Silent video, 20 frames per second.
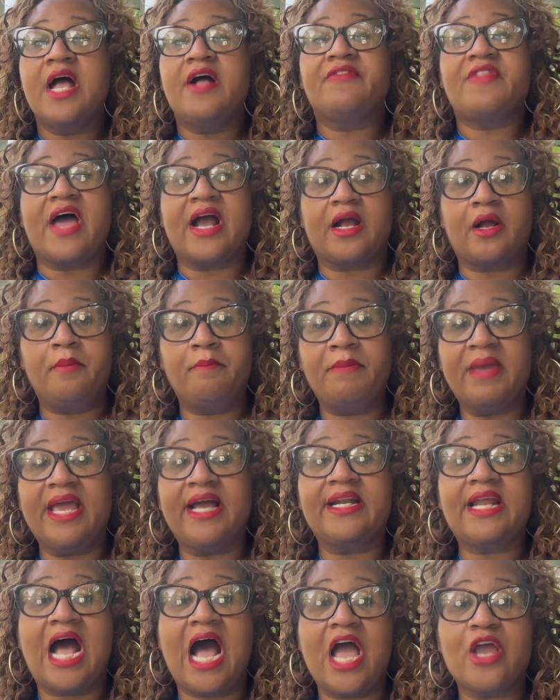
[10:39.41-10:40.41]
that
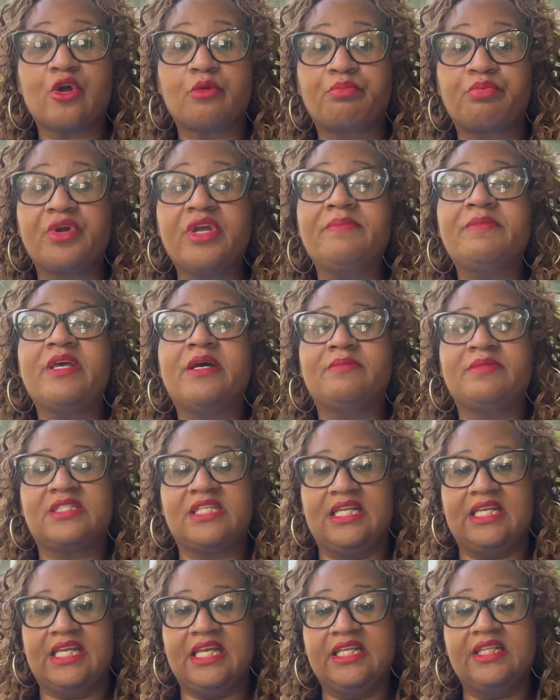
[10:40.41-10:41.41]
command higher premiums
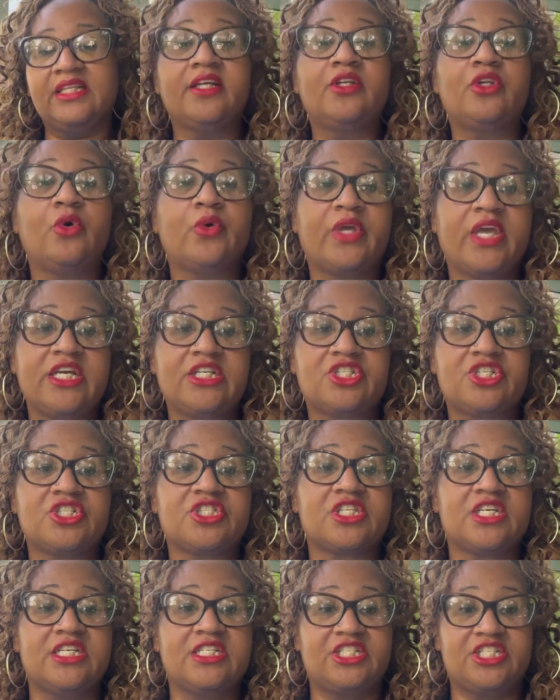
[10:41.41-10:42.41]
than inland
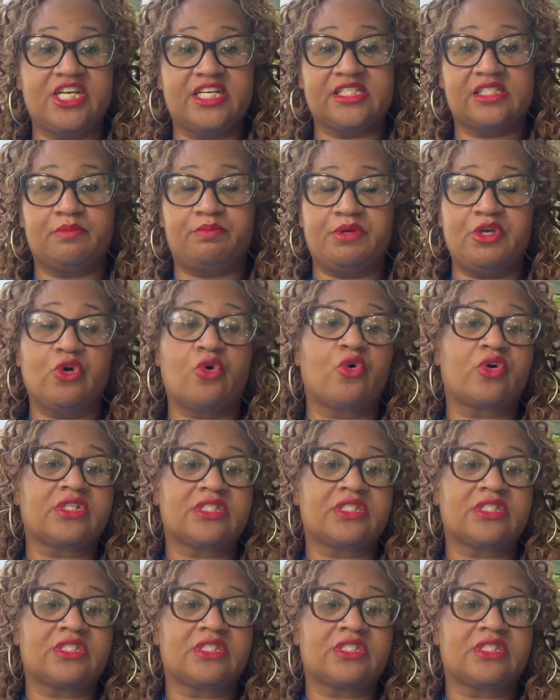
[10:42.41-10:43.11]
locations in Chesapeake or